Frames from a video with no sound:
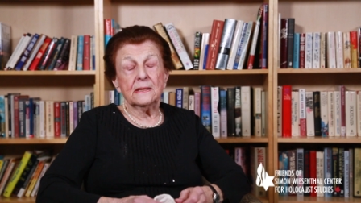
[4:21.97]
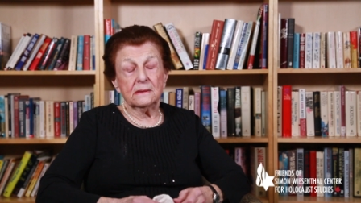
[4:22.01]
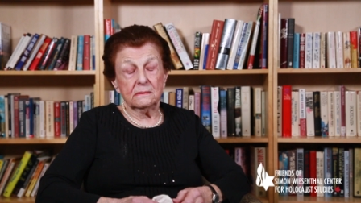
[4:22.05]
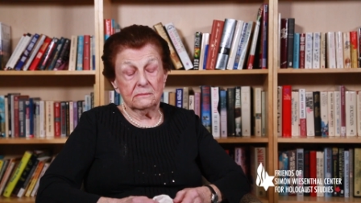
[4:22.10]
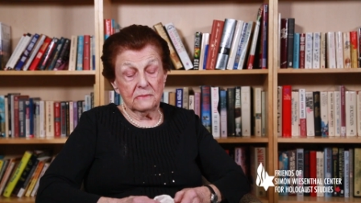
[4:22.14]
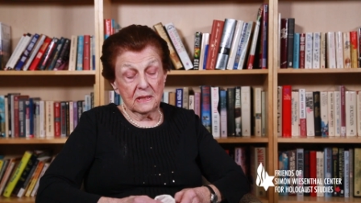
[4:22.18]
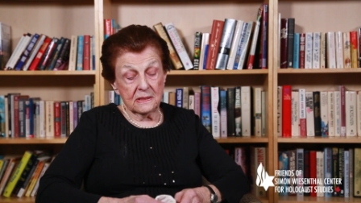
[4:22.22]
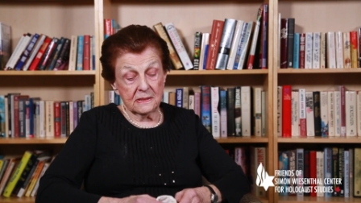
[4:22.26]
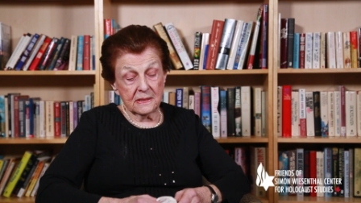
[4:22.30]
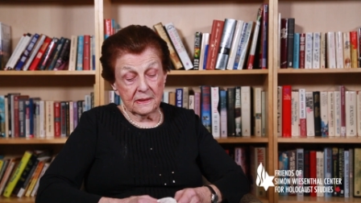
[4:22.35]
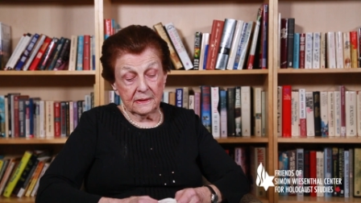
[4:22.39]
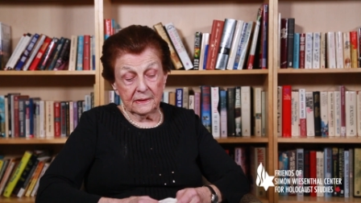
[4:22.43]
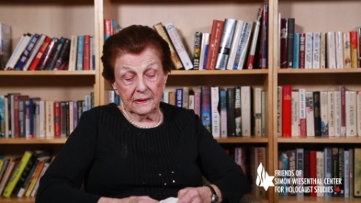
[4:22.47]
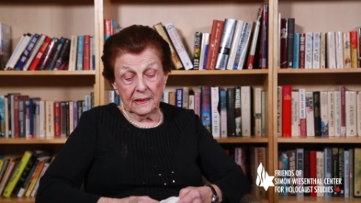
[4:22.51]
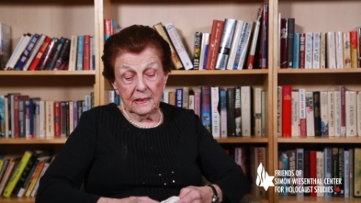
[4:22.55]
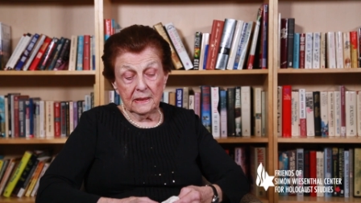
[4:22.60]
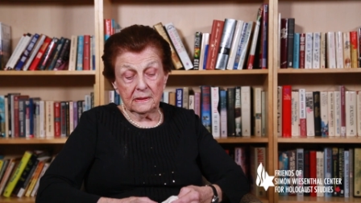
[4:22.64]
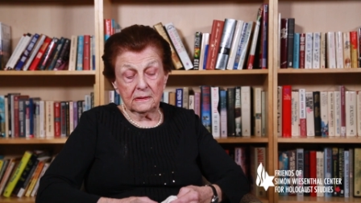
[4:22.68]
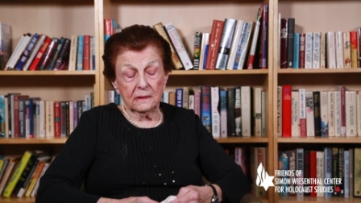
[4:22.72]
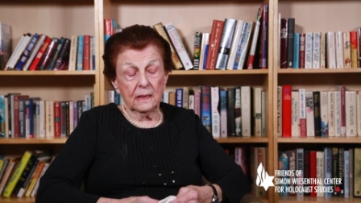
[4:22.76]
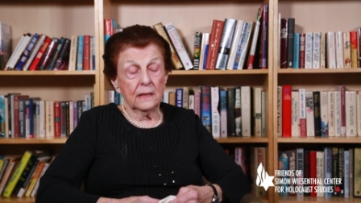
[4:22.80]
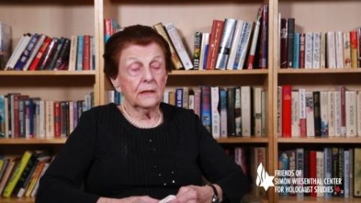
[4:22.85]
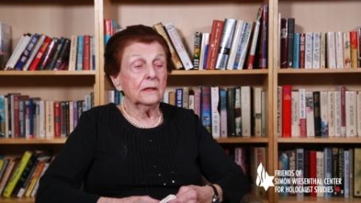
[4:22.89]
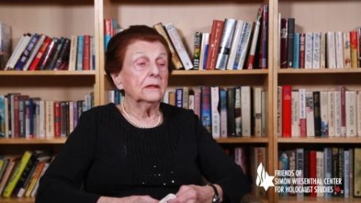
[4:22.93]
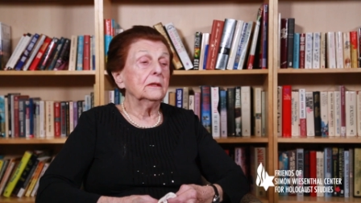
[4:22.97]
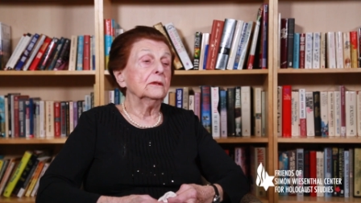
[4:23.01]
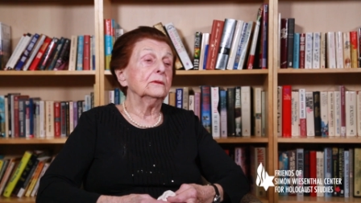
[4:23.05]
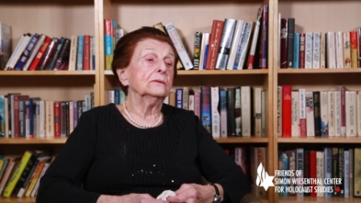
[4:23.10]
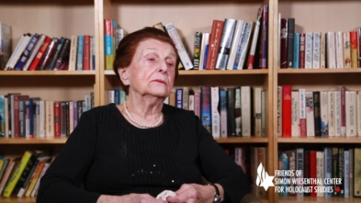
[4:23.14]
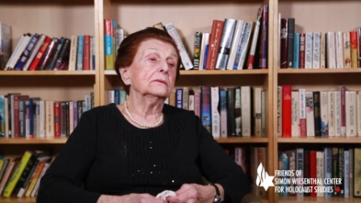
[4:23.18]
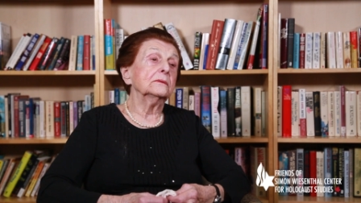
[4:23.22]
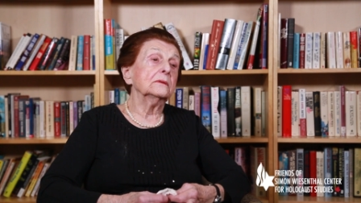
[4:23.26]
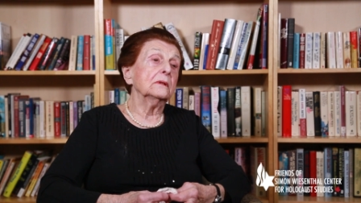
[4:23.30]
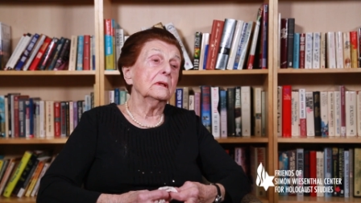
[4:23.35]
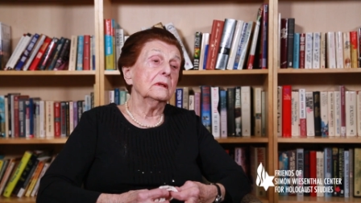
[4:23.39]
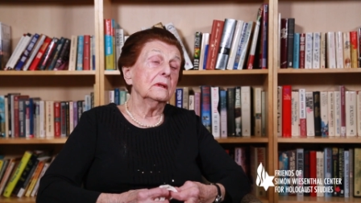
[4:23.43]
there's a great
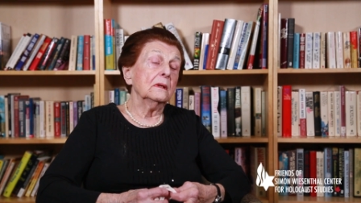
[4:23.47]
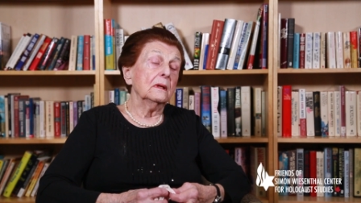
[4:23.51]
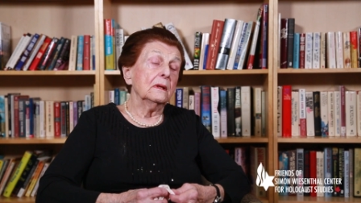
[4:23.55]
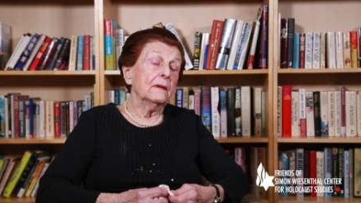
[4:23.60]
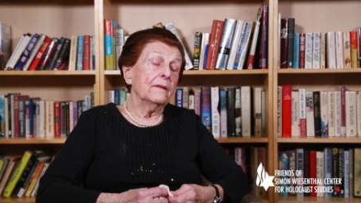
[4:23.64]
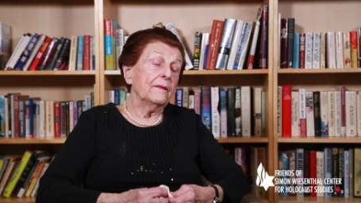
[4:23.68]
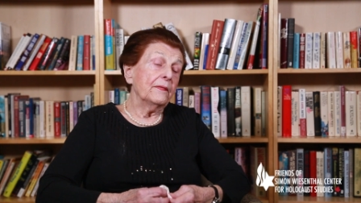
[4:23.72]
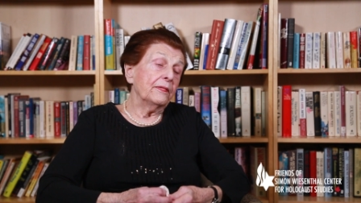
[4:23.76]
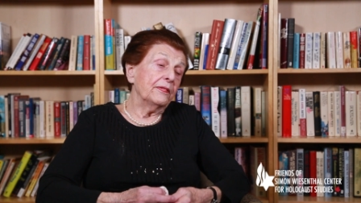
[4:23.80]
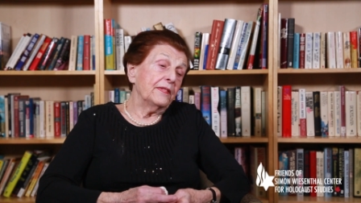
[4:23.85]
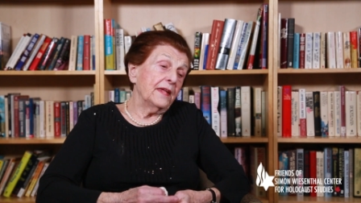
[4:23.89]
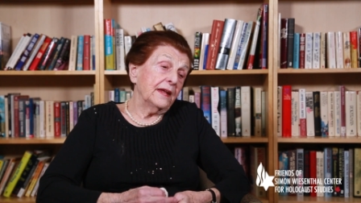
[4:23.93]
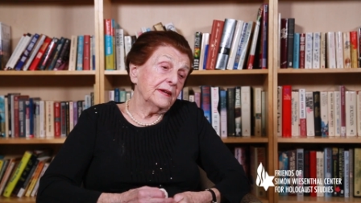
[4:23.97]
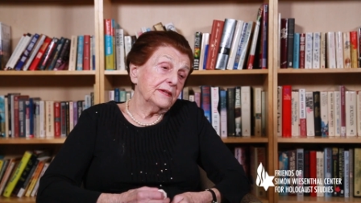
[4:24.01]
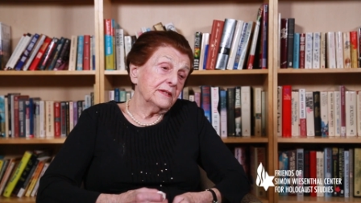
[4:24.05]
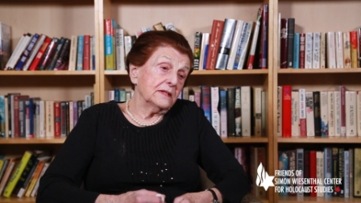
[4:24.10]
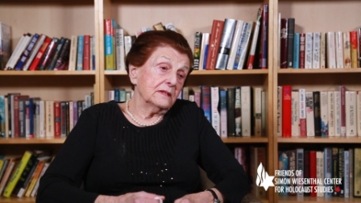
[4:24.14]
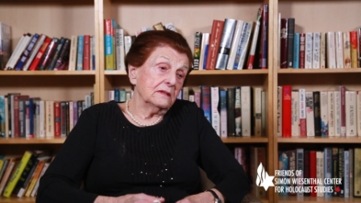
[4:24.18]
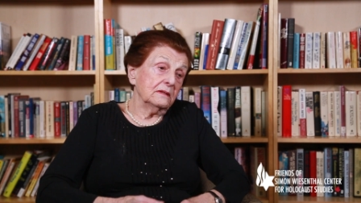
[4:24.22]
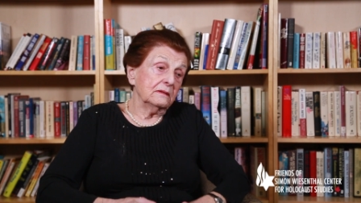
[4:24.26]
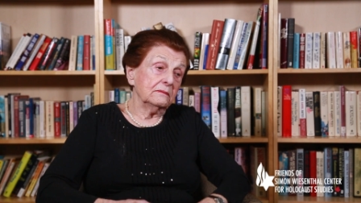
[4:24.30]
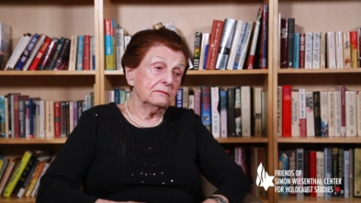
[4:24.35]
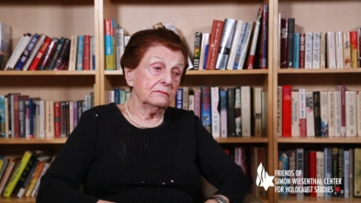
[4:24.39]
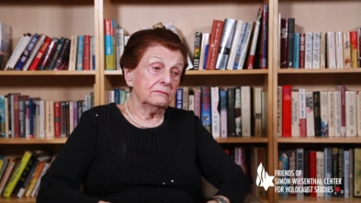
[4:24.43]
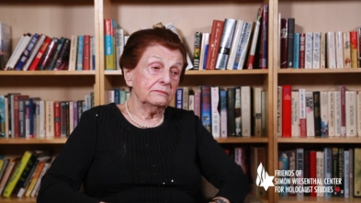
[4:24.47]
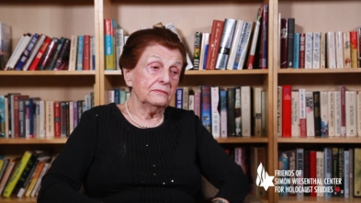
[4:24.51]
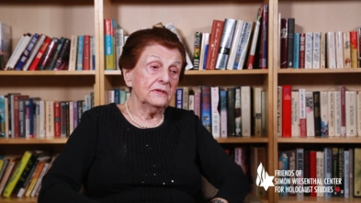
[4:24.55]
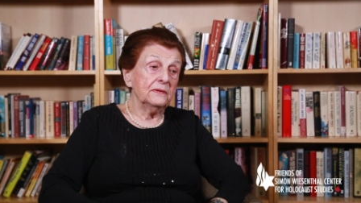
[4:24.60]
likelihood that